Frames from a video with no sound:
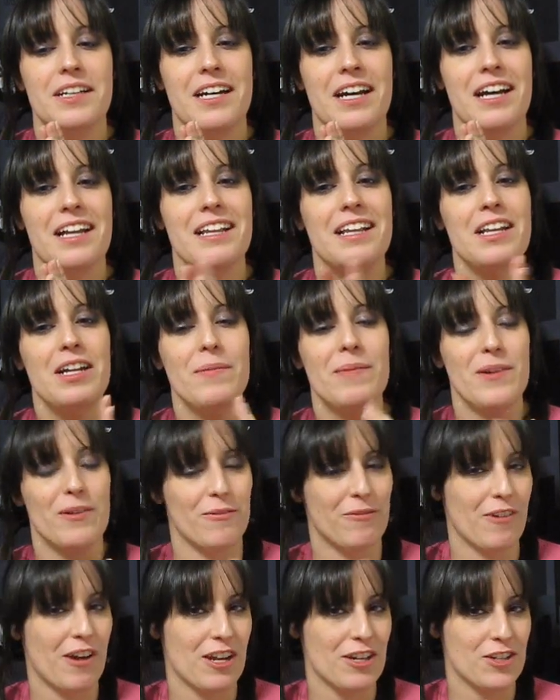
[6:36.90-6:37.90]
a little
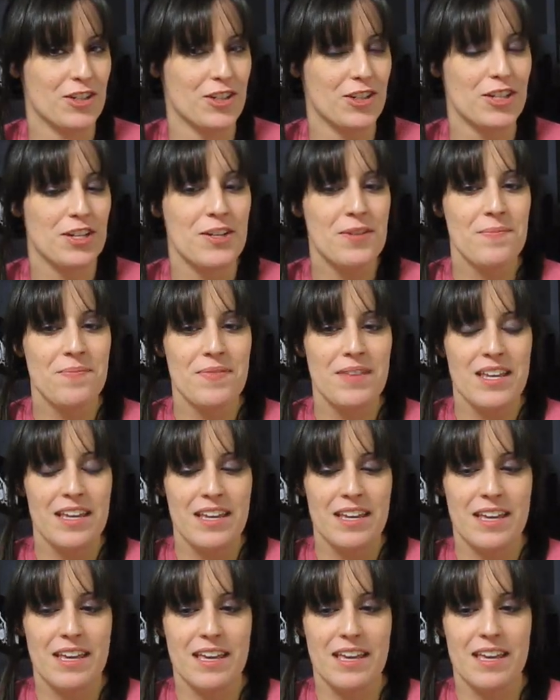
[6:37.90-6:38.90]
bit rushed
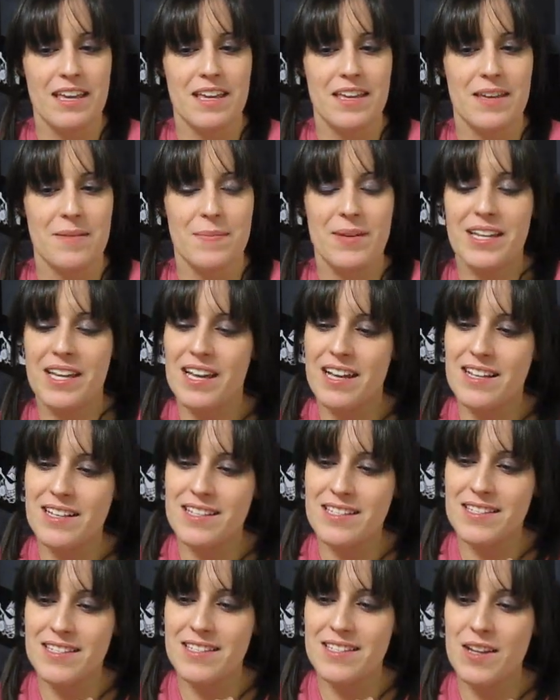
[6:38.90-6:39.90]
it,
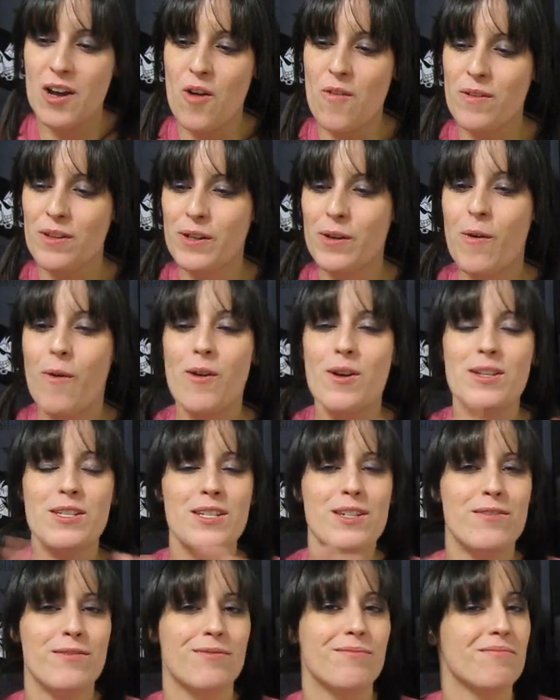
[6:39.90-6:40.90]
because over the
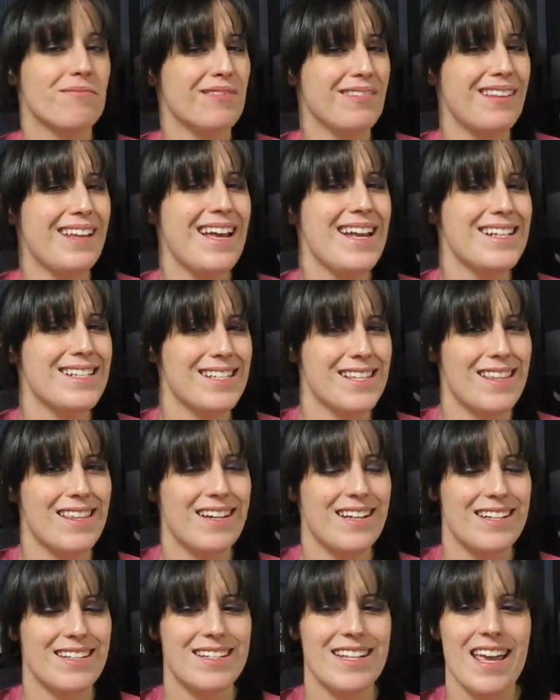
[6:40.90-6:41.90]
course of less
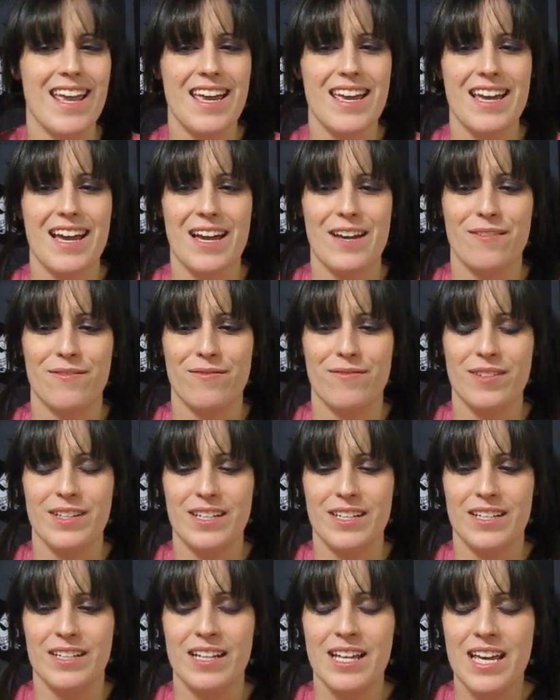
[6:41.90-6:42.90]
than a day, I
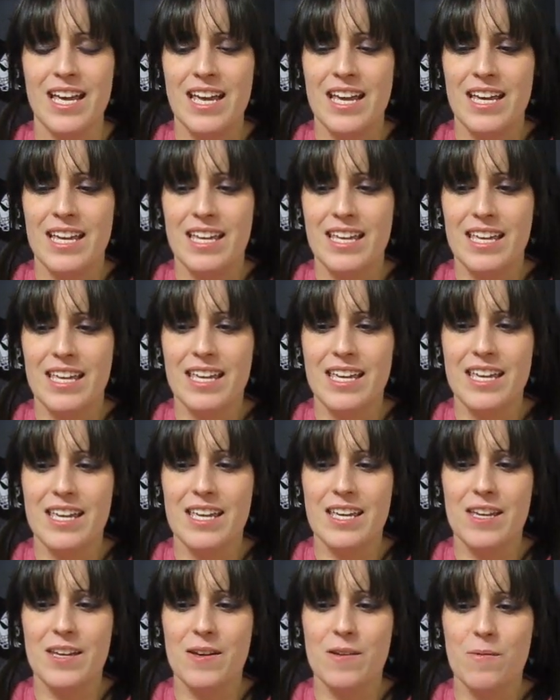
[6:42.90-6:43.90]
feel
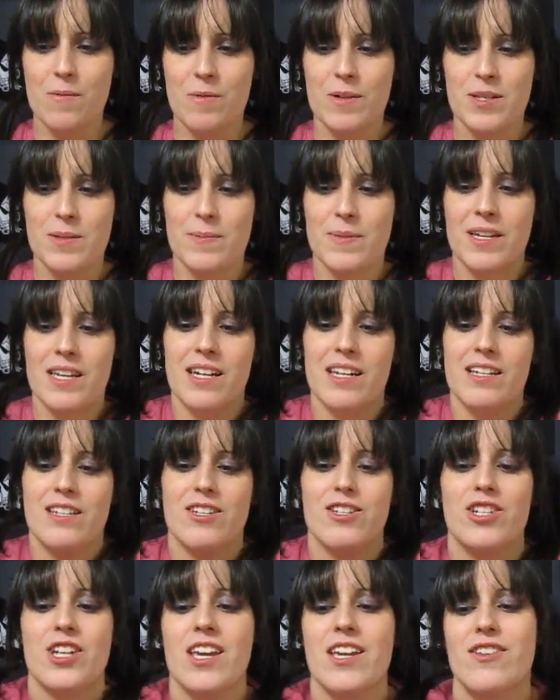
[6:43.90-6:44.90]
he was beginning
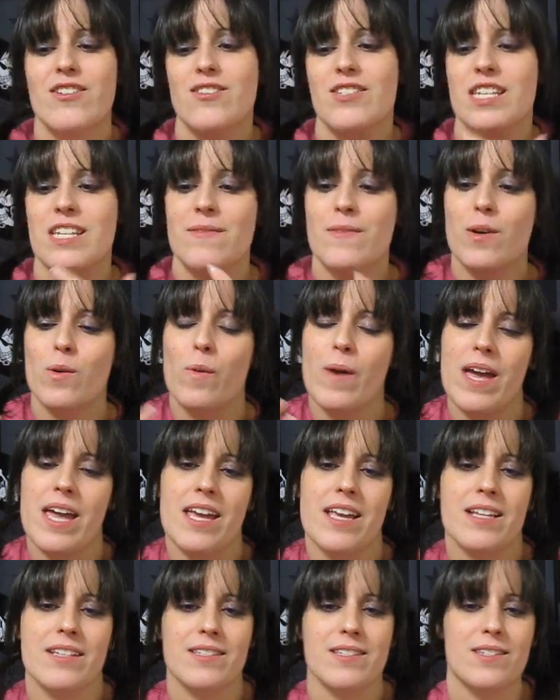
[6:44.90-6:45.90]
to change his evil
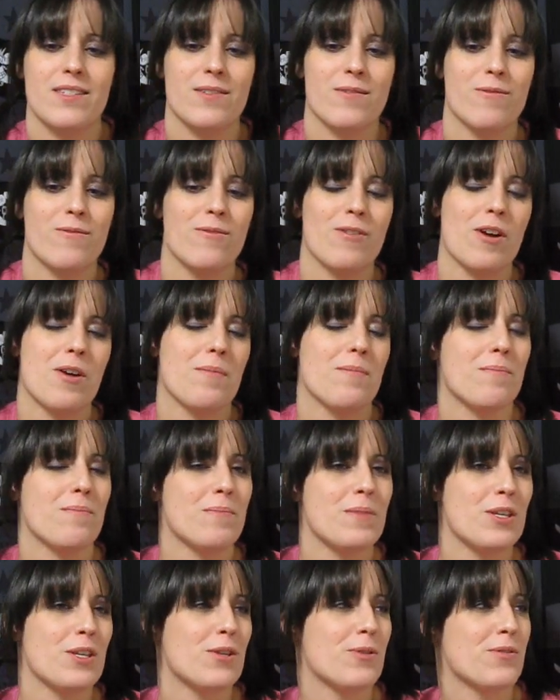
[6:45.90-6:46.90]
ways
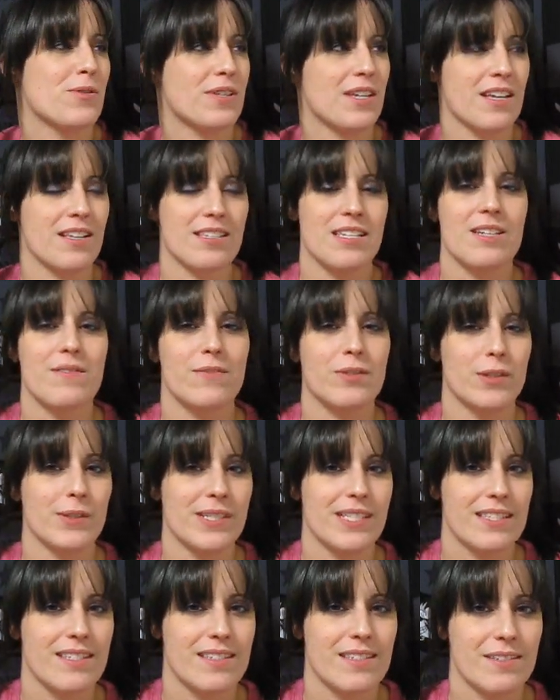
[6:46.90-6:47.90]
from Yusuke's
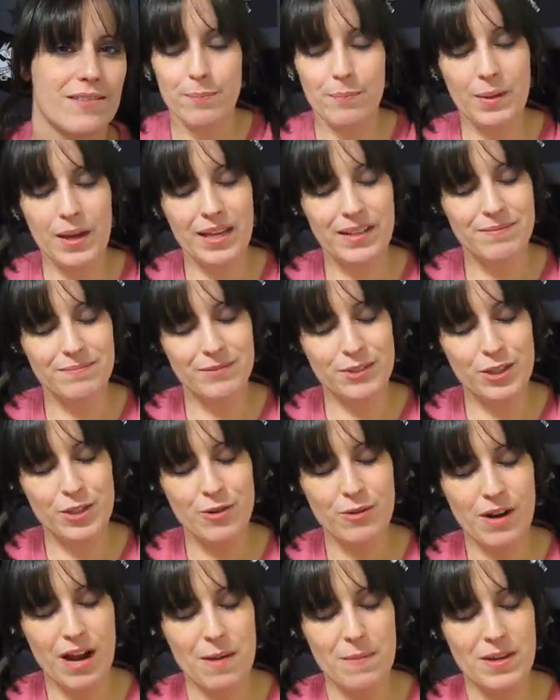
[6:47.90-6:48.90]
influence. But
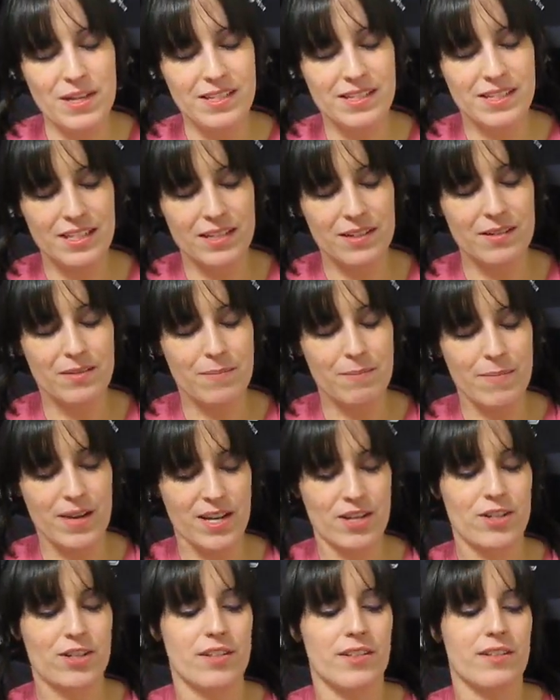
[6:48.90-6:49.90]
Kurama did
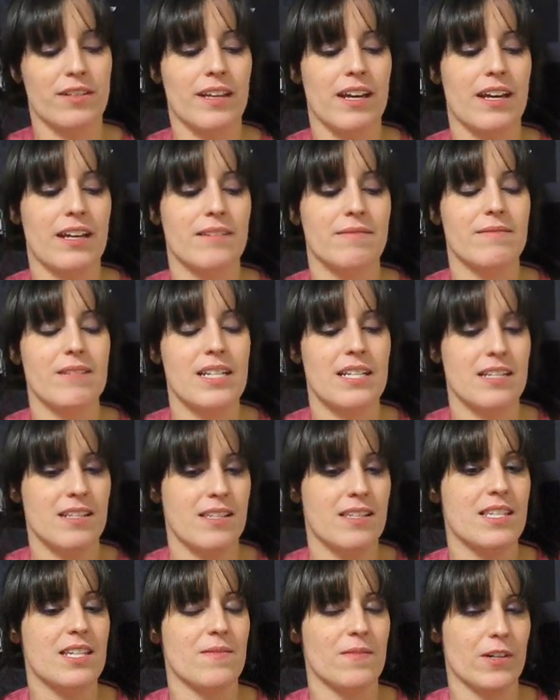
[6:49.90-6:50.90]
mention that it
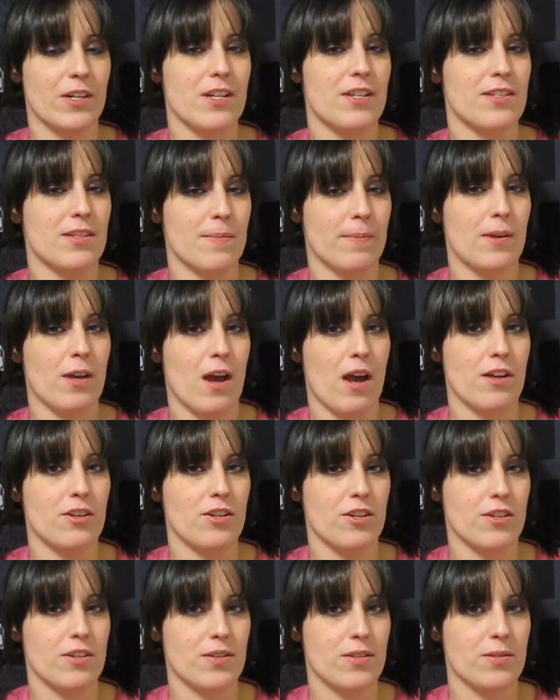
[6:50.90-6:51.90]
did seem very
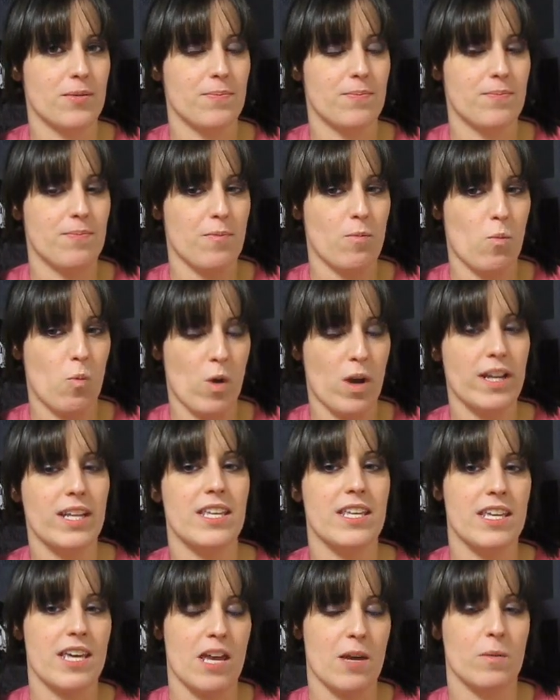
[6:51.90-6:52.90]
subconscious what
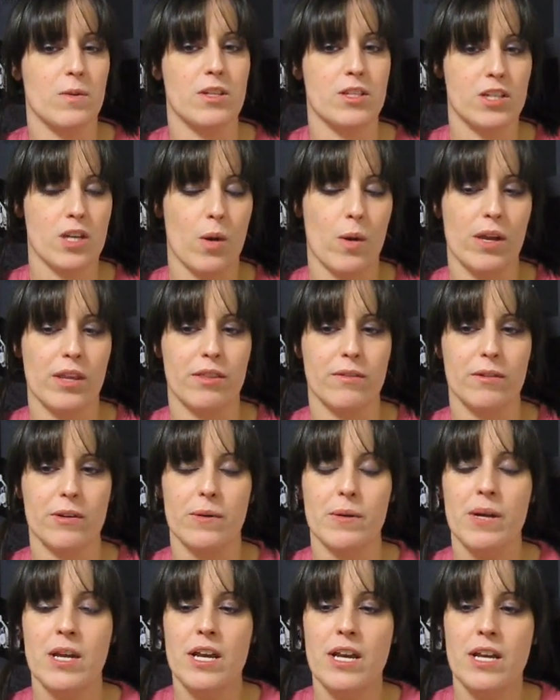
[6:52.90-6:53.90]
Hiei was going
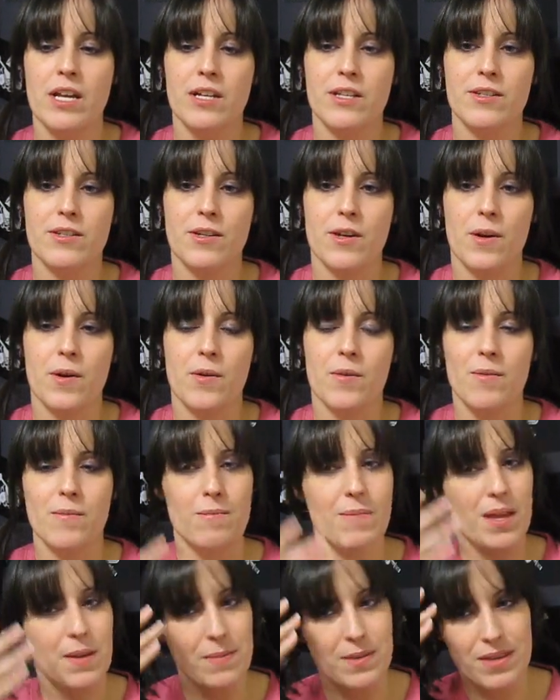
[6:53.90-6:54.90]
through, so
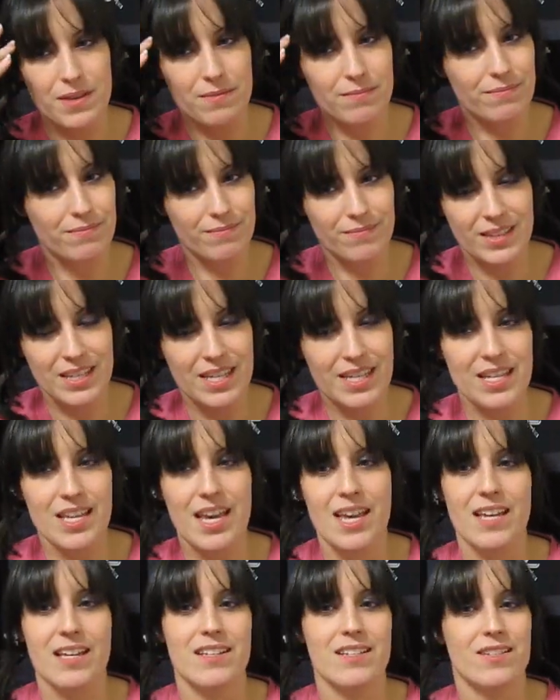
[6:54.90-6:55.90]
maybe
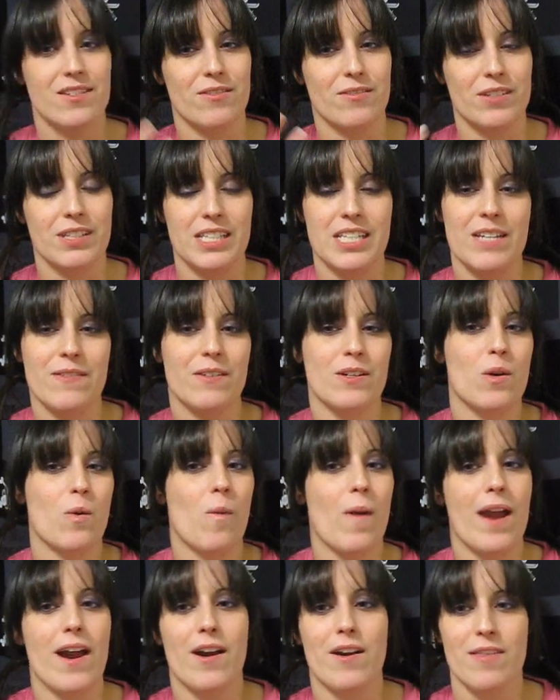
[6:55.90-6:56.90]
Hiei isn't really even
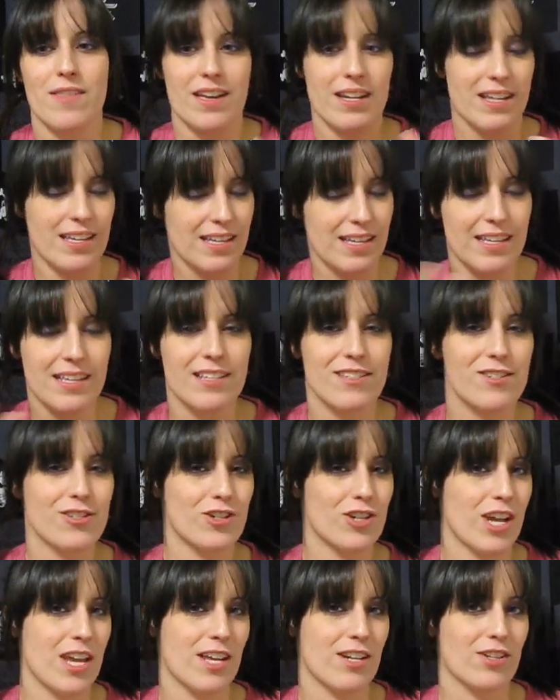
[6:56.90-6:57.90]
aware that he is
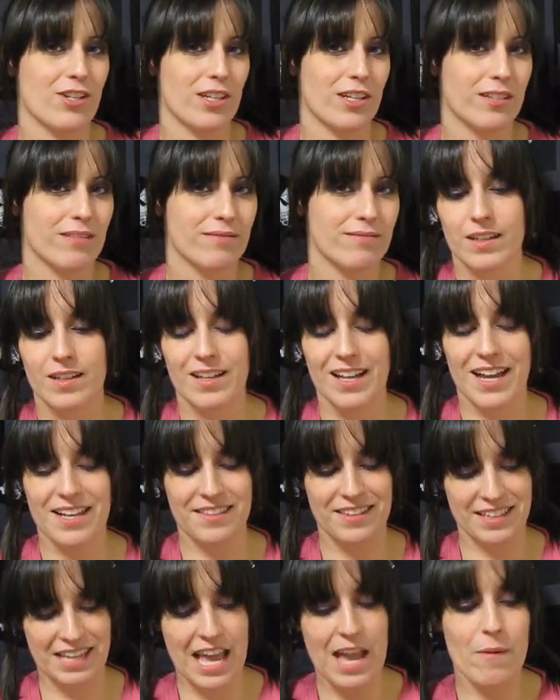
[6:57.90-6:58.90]
changing.
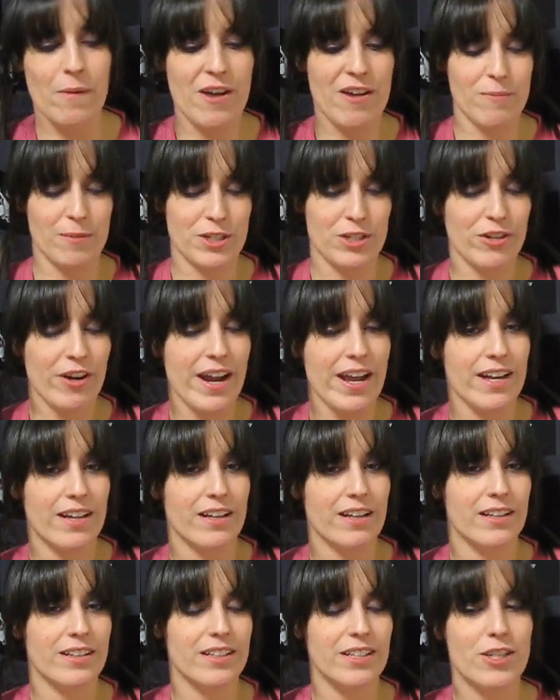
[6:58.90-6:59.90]
At the Gateway of
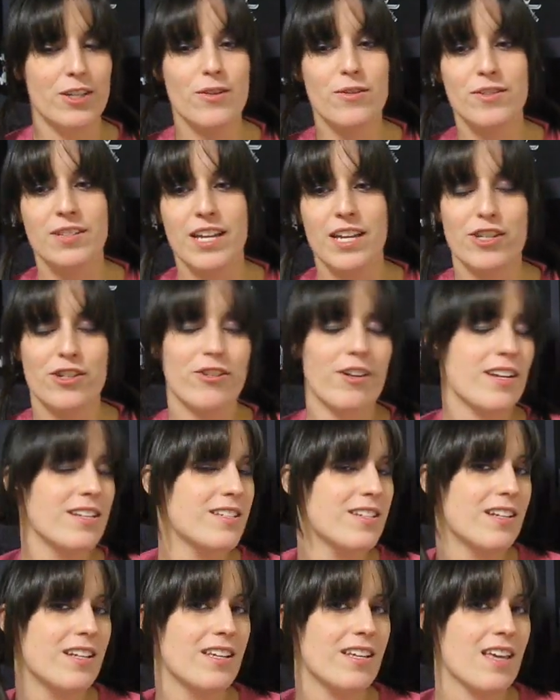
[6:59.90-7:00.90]
Betrayal, Yusuke
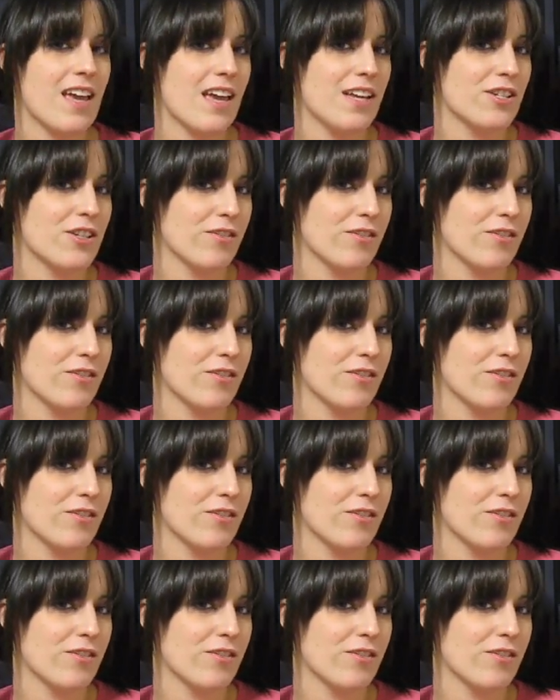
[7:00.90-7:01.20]
trusted Hiei